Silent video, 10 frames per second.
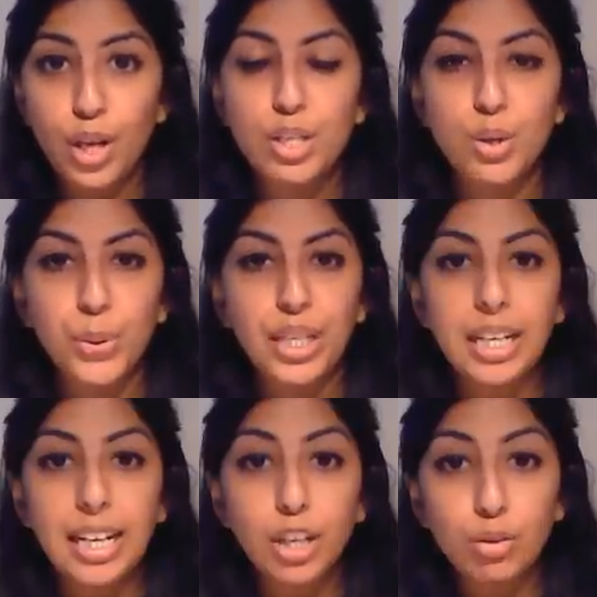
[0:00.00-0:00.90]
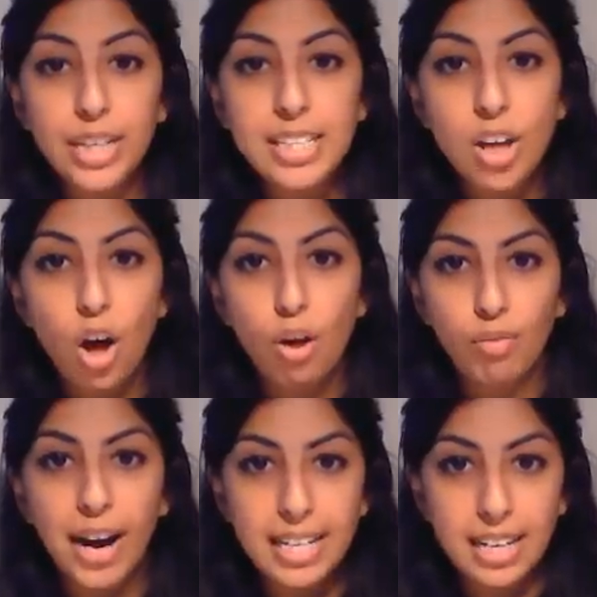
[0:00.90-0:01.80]
So it can increase heart
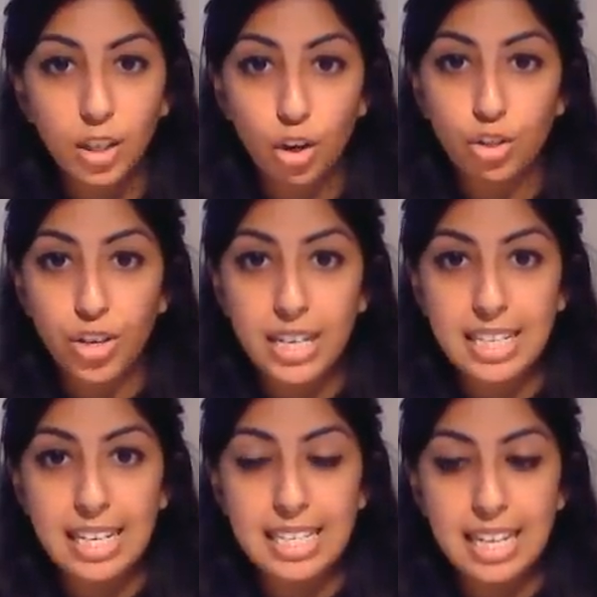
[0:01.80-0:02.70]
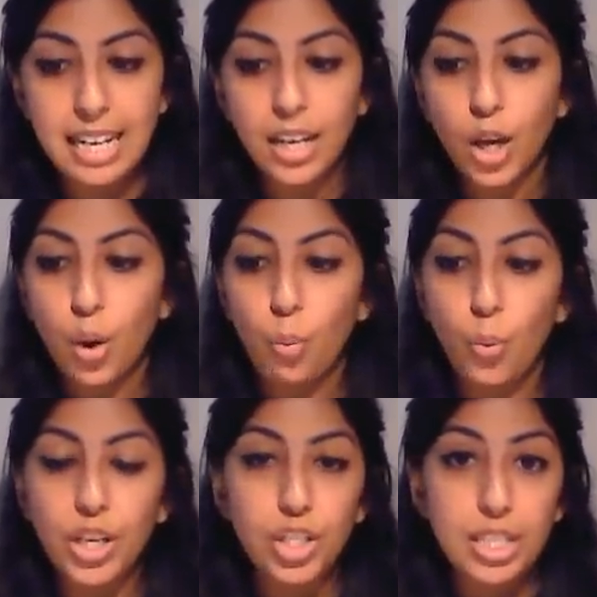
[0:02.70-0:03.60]
rate and contractility,
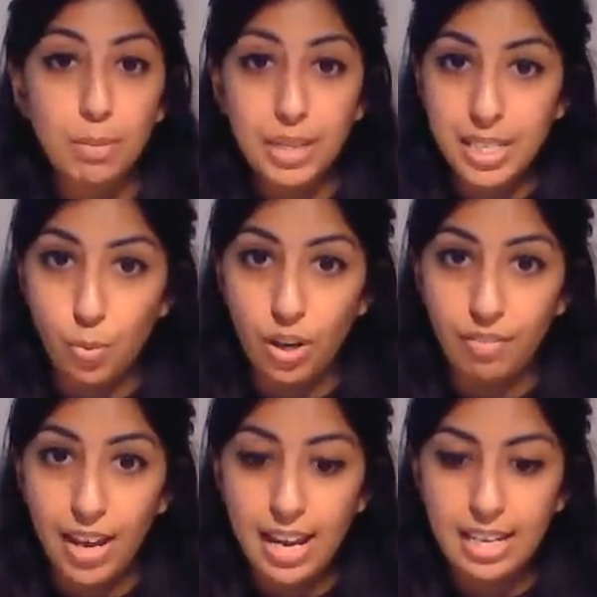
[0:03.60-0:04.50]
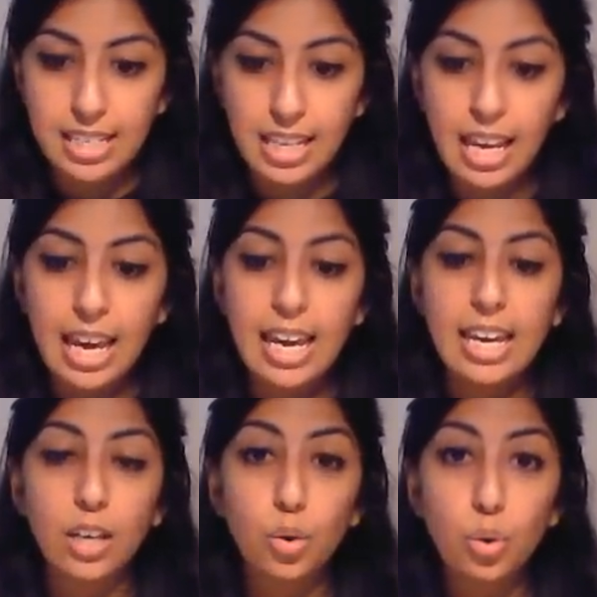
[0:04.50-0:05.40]
which is a beta 1 effect.
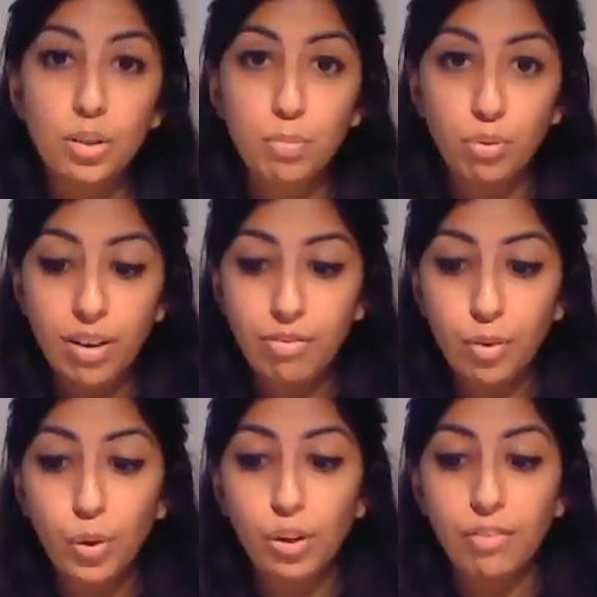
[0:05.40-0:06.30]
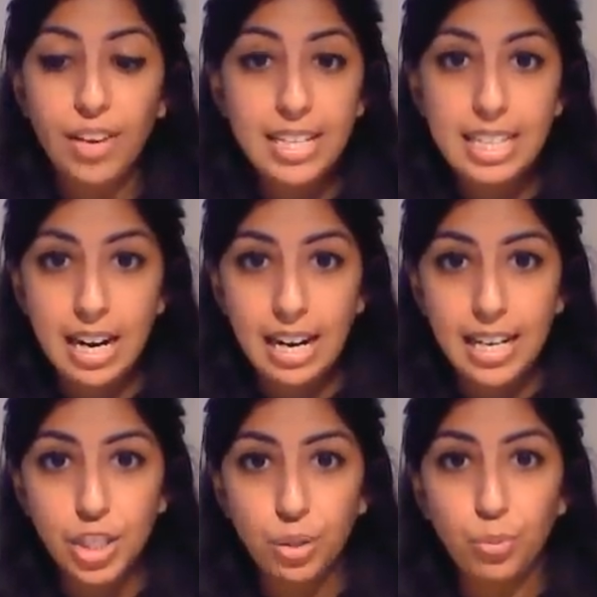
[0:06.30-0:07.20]
It can cause peripheral
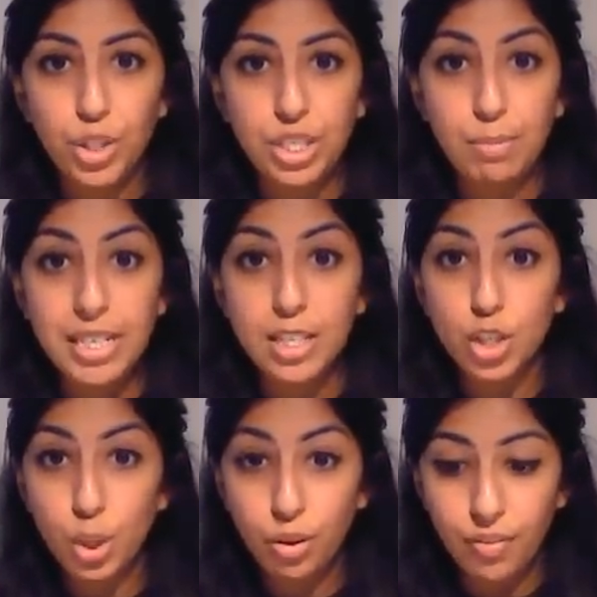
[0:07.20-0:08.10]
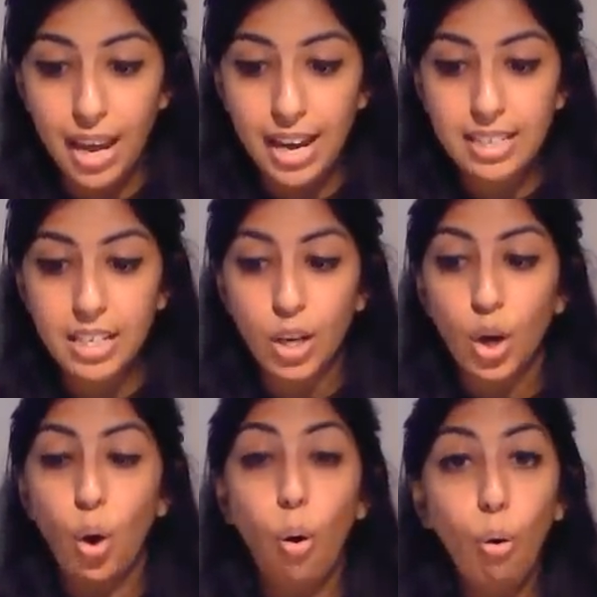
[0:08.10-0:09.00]
vasodilation, which is a beta 2 effect,
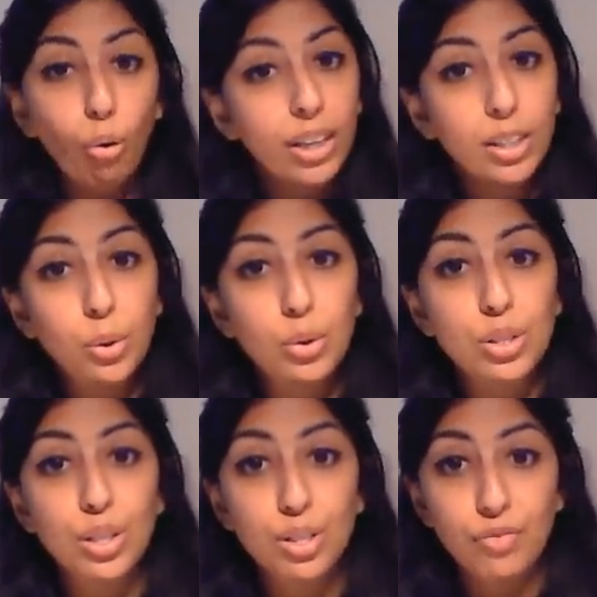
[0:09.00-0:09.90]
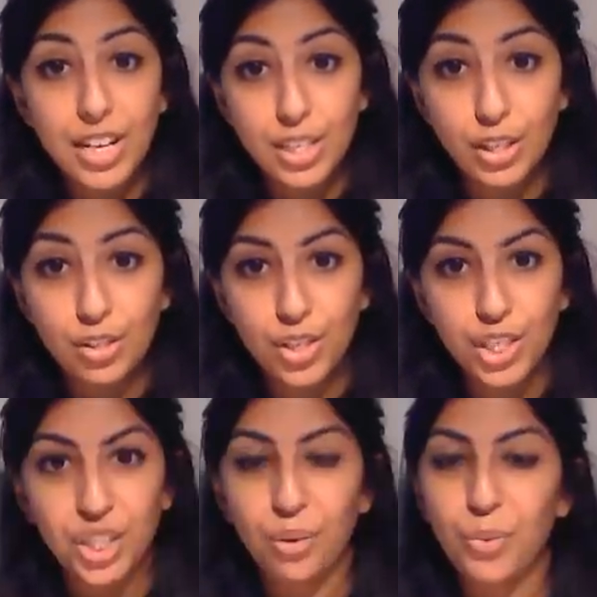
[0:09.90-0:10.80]
or it can cause con
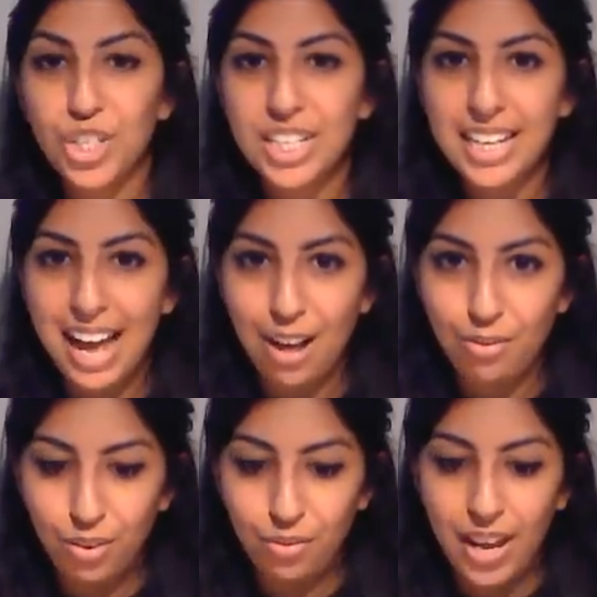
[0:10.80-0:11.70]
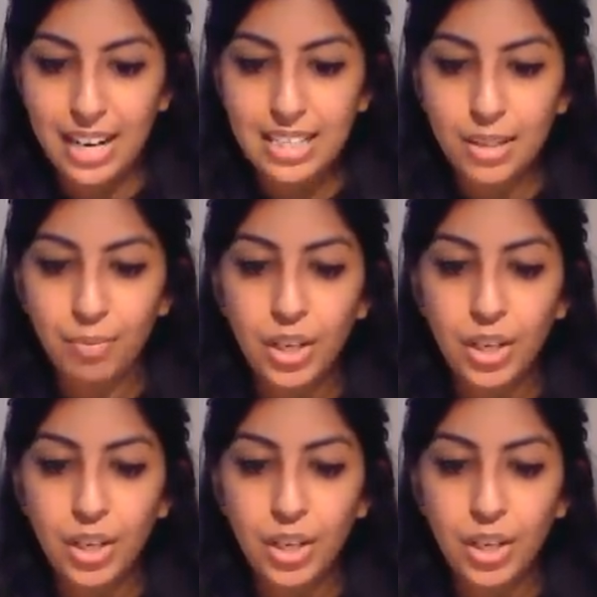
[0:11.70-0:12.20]
vasoconstriction, which is an alpha effect.